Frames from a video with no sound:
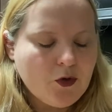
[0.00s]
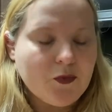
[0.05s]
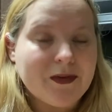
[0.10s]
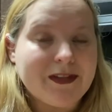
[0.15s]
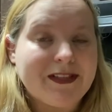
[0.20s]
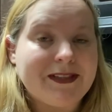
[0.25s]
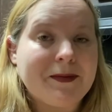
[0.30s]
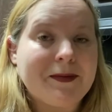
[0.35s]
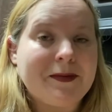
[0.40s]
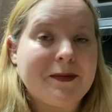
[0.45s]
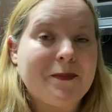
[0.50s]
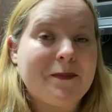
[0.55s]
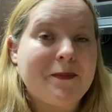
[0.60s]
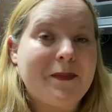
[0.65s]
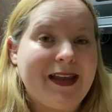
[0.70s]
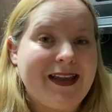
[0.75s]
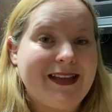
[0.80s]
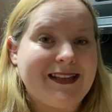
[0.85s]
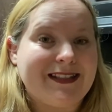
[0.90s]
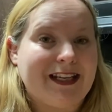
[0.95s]
which is
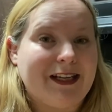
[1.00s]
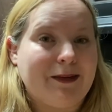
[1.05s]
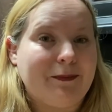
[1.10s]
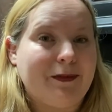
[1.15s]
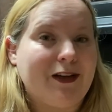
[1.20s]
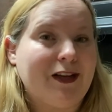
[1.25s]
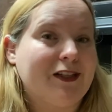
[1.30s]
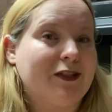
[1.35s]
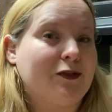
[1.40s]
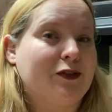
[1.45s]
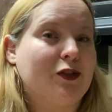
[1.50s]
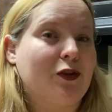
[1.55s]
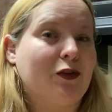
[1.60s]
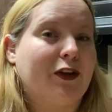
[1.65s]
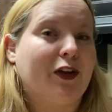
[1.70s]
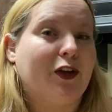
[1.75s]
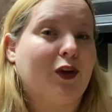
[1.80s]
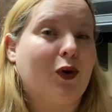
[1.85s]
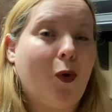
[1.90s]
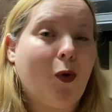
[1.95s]
amazing because there's
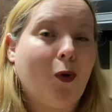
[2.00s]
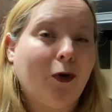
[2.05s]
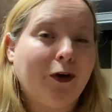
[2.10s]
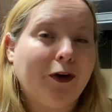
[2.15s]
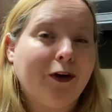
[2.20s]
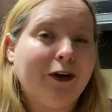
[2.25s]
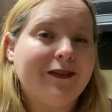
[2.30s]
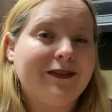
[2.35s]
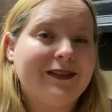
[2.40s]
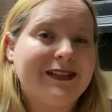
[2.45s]
only 1/4